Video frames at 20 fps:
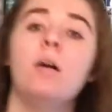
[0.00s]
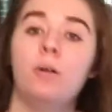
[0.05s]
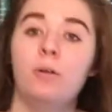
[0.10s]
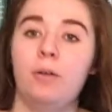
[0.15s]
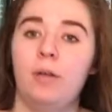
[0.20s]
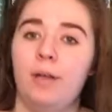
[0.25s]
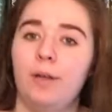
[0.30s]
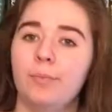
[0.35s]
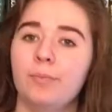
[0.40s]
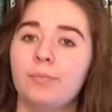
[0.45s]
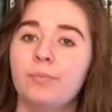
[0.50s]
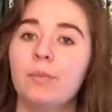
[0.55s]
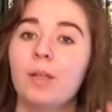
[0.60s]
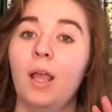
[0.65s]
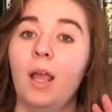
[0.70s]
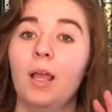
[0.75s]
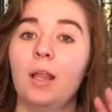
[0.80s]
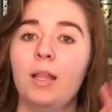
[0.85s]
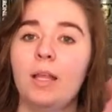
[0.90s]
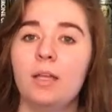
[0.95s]
Okay,
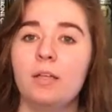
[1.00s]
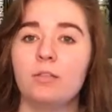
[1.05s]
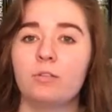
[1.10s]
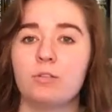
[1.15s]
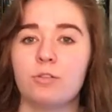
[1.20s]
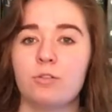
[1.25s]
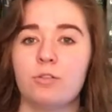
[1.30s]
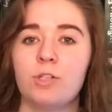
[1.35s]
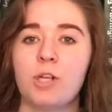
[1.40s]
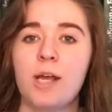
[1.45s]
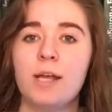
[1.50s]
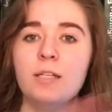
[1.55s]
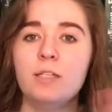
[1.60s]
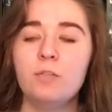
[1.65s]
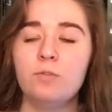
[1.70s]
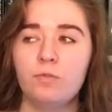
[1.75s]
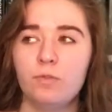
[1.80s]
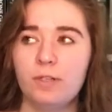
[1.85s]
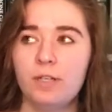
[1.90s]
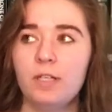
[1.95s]
I like
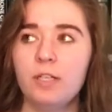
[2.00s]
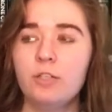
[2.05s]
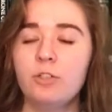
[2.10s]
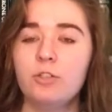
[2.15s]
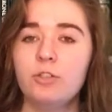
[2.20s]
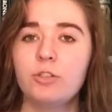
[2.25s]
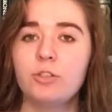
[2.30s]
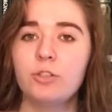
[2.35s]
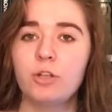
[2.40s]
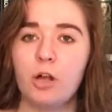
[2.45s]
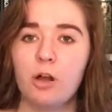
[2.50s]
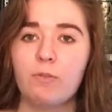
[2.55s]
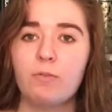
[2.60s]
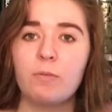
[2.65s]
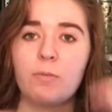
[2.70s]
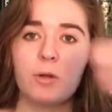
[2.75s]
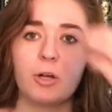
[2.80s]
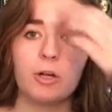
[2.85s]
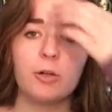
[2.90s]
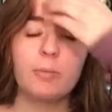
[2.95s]
just finished Carve
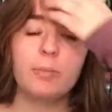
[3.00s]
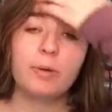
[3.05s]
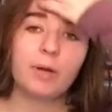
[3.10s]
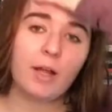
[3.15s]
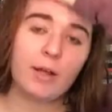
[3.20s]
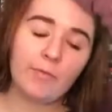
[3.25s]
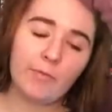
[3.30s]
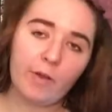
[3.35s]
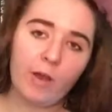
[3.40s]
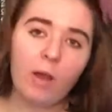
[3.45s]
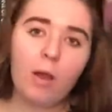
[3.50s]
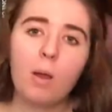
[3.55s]
the Mark, but I've